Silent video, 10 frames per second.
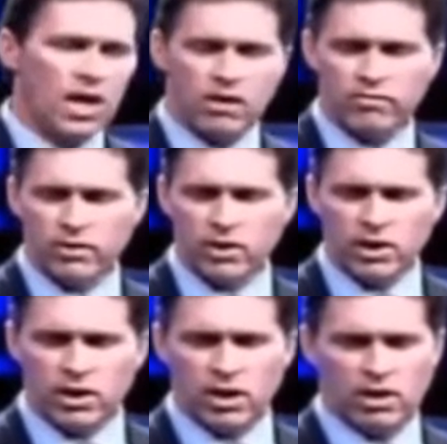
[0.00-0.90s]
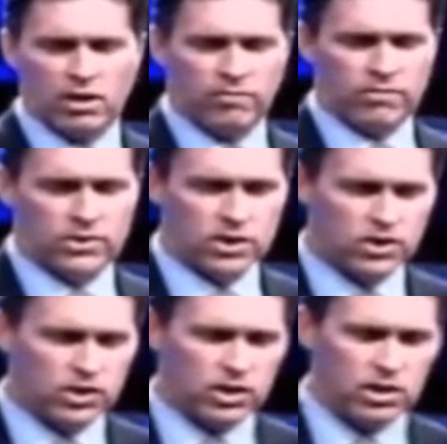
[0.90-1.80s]
have a
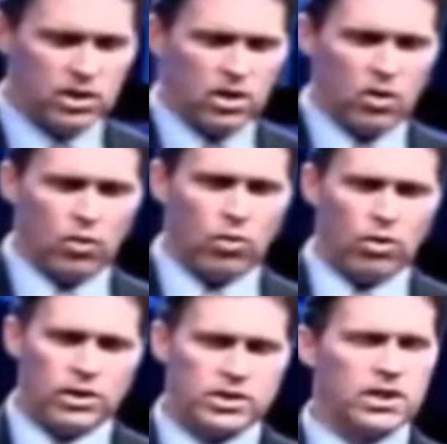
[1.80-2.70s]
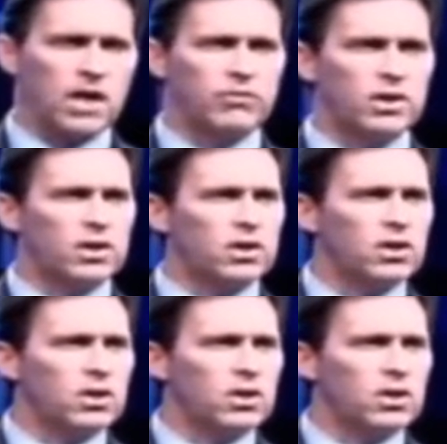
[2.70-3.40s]
physician or a skeptic